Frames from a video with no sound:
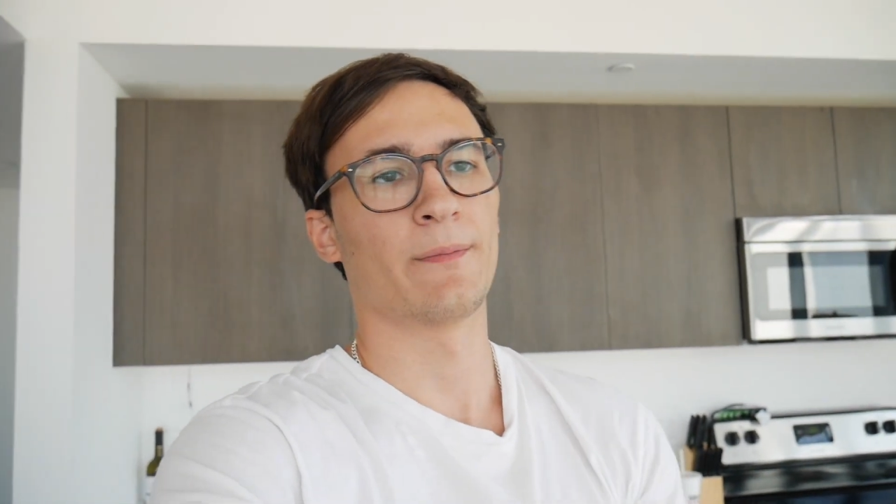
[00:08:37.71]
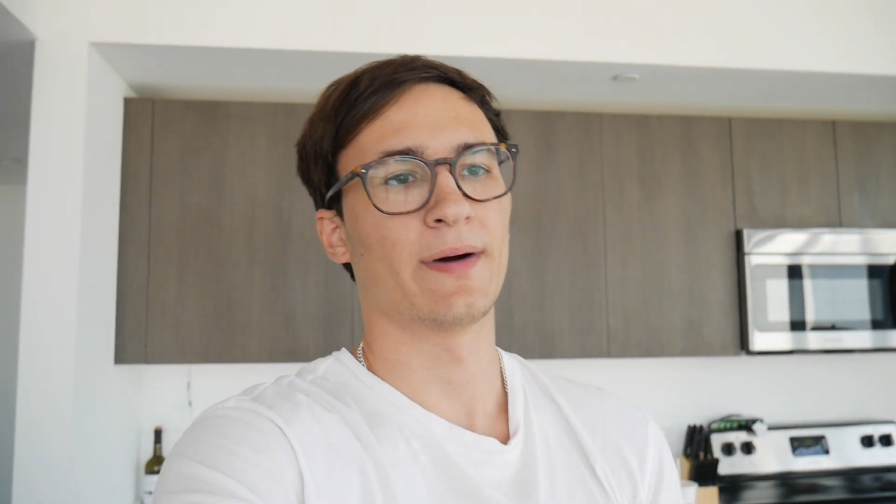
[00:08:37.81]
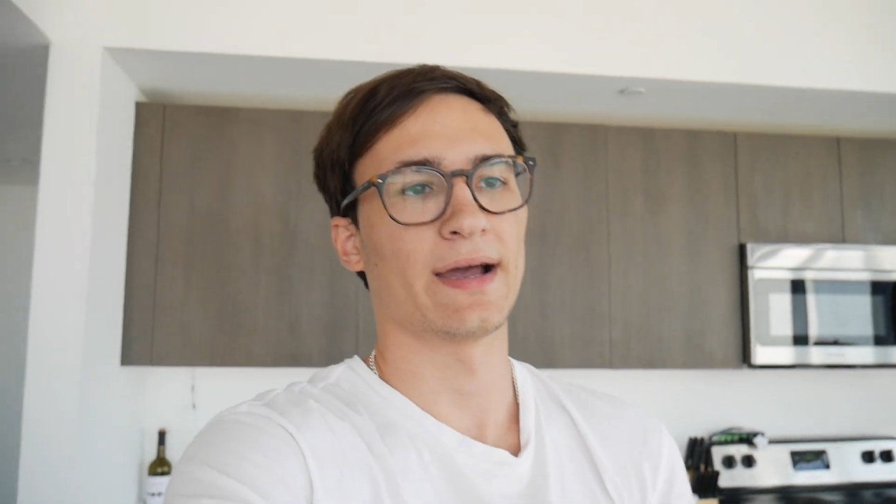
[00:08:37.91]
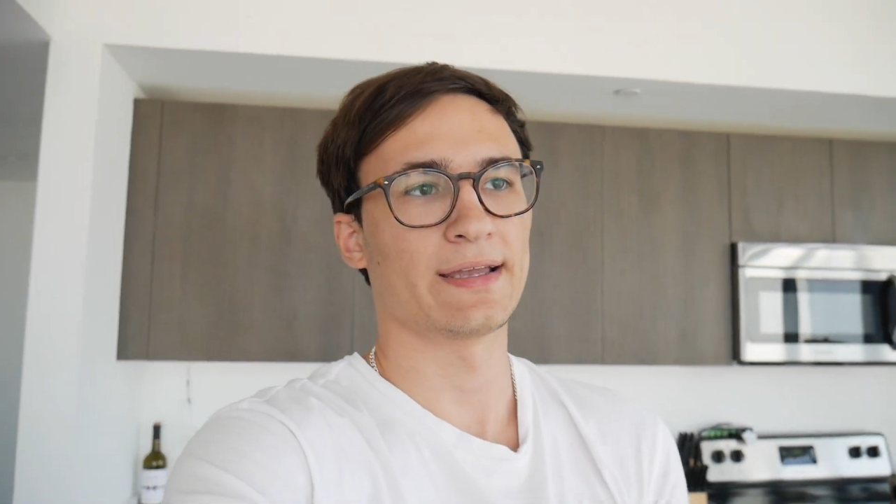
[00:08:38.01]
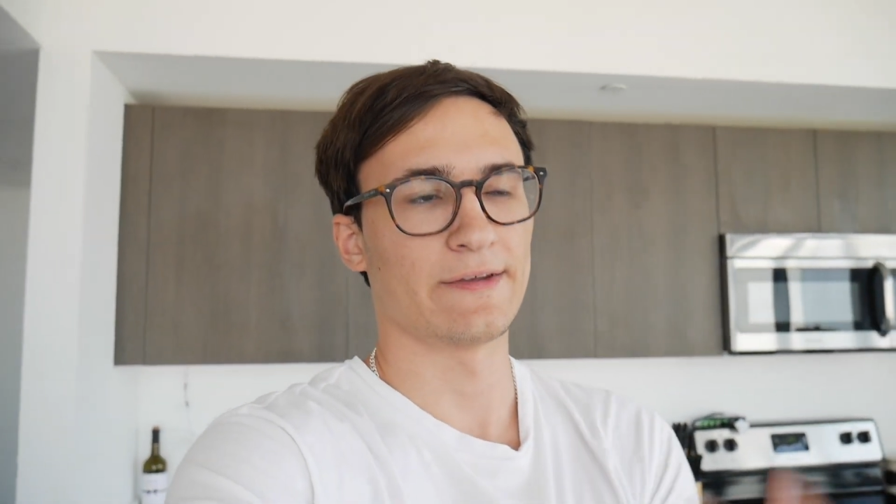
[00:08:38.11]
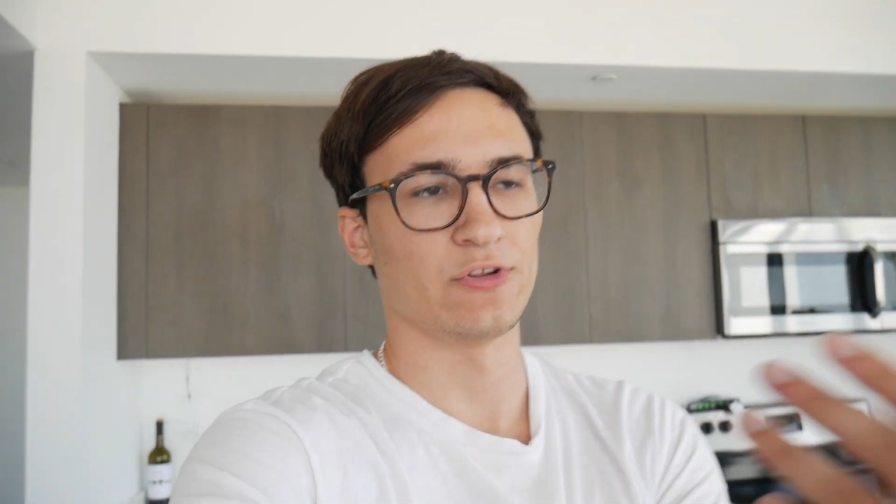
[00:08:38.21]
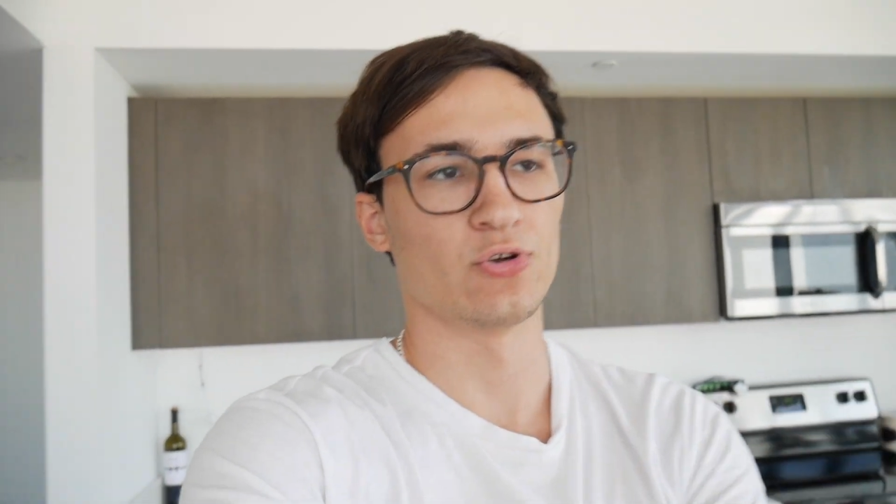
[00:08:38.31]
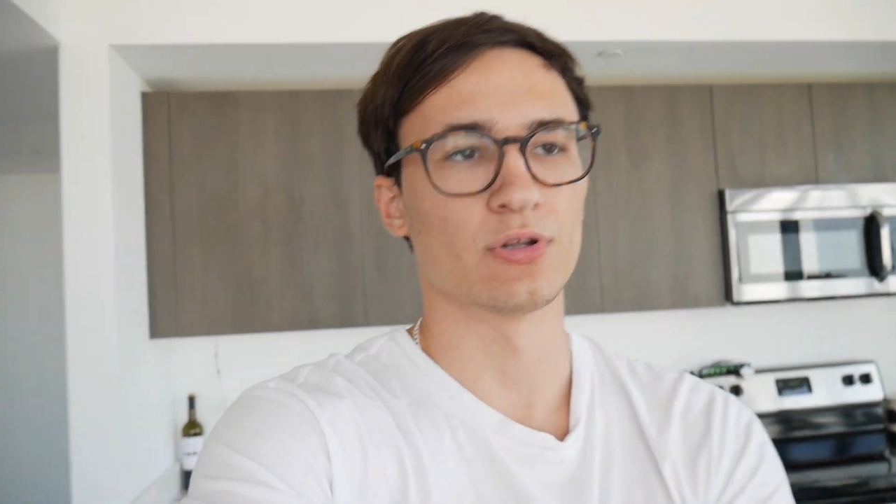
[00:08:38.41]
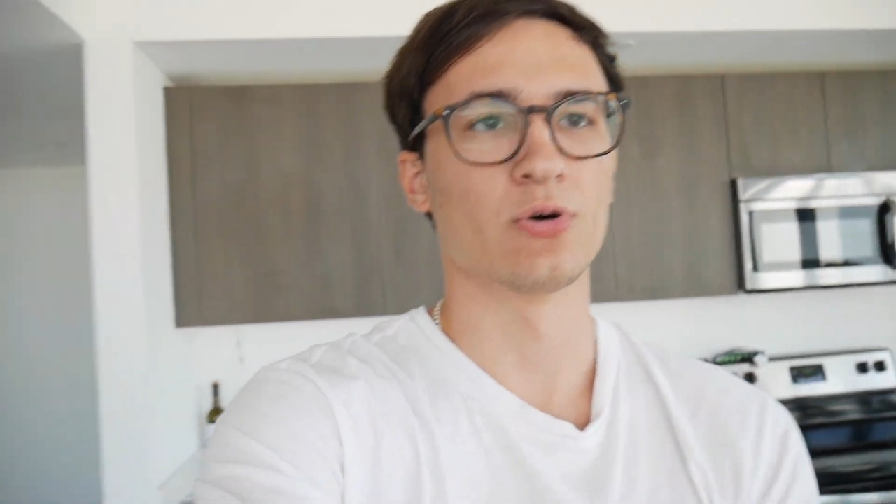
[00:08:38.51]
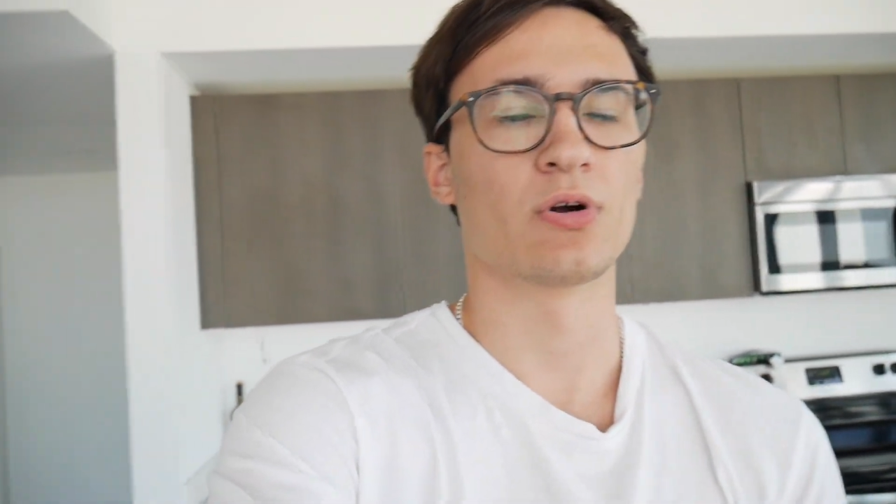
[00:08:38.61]
by giving
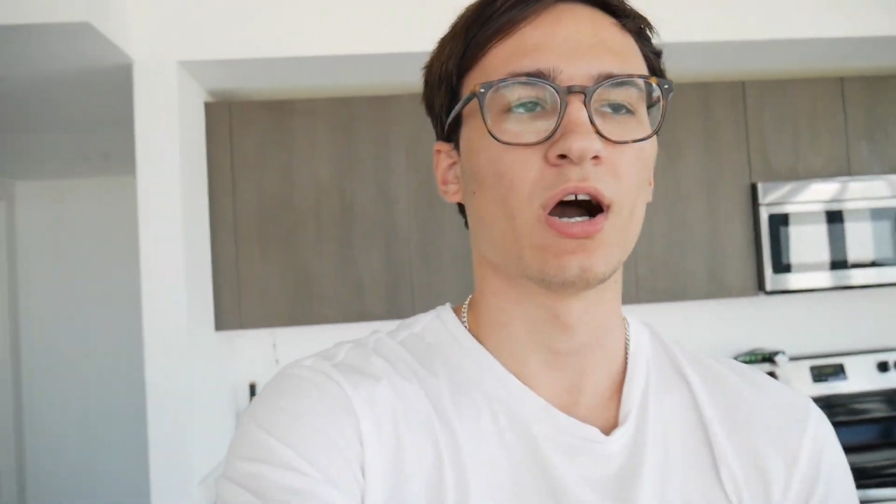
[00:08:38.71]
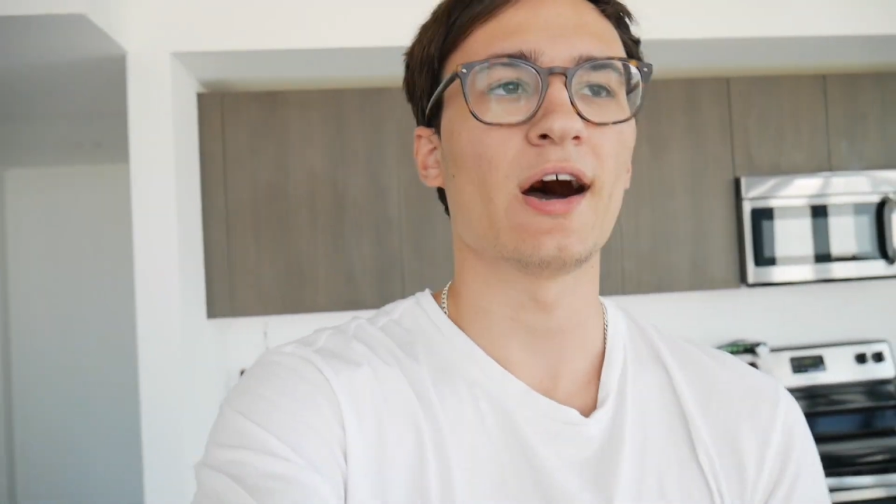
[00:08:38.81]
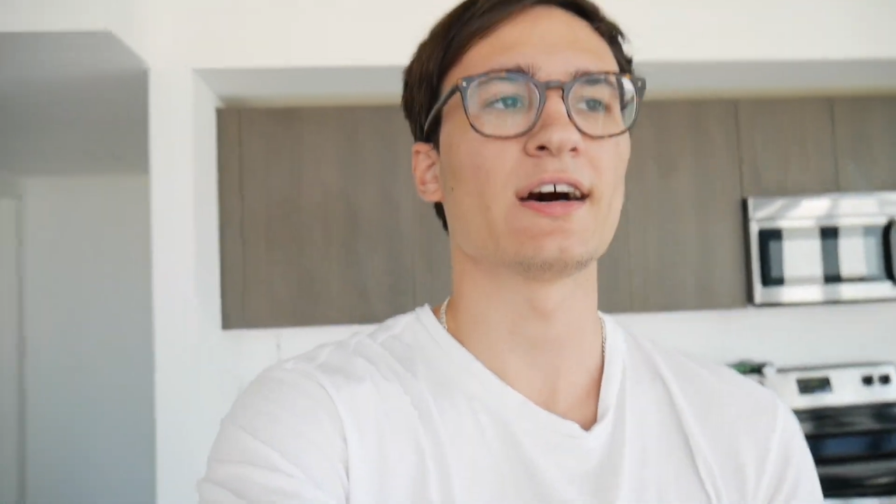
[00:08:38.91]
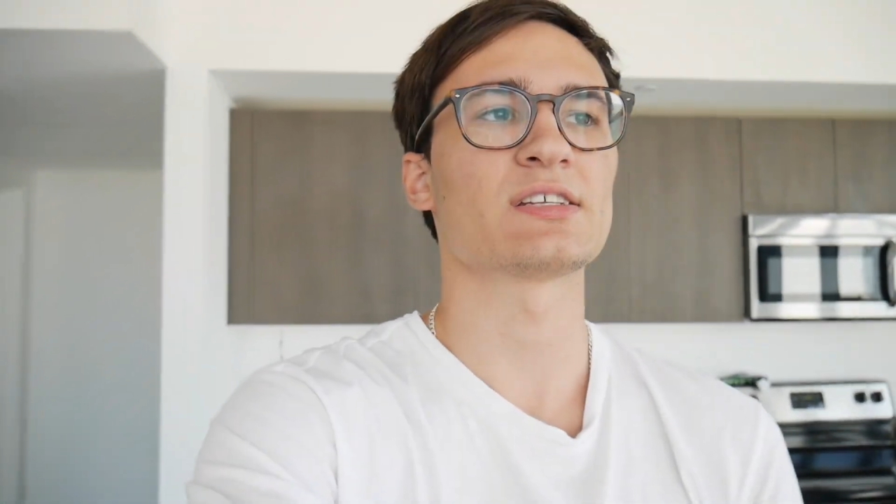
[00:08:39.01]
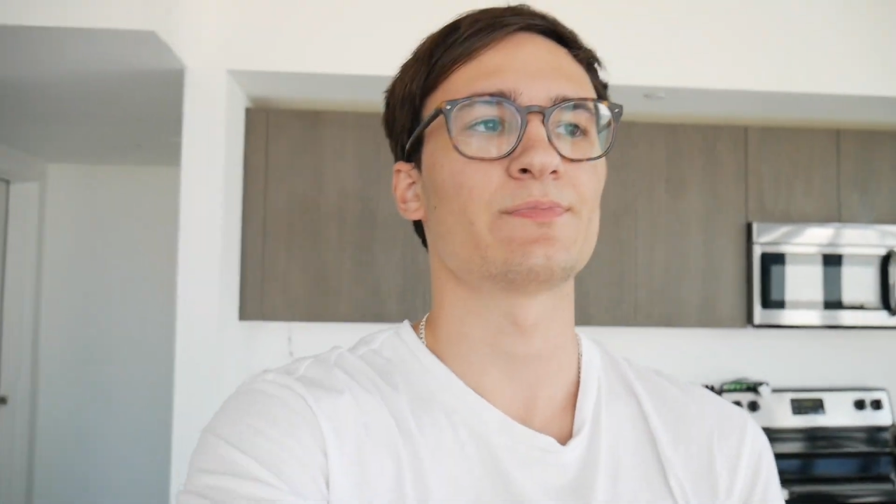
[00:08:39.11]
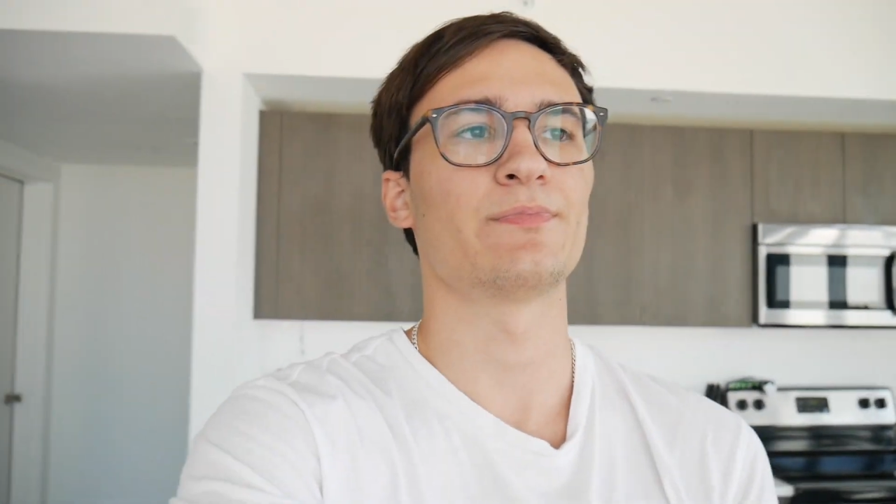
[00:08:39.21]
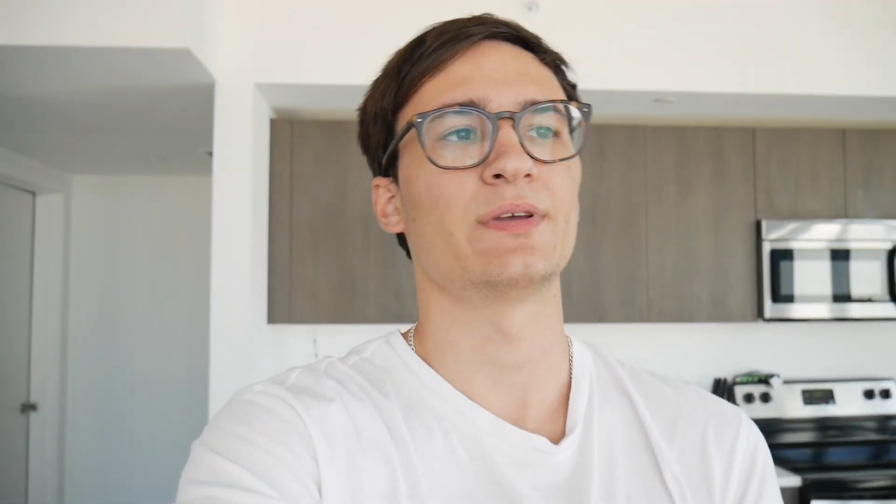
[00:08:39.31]
you a low cost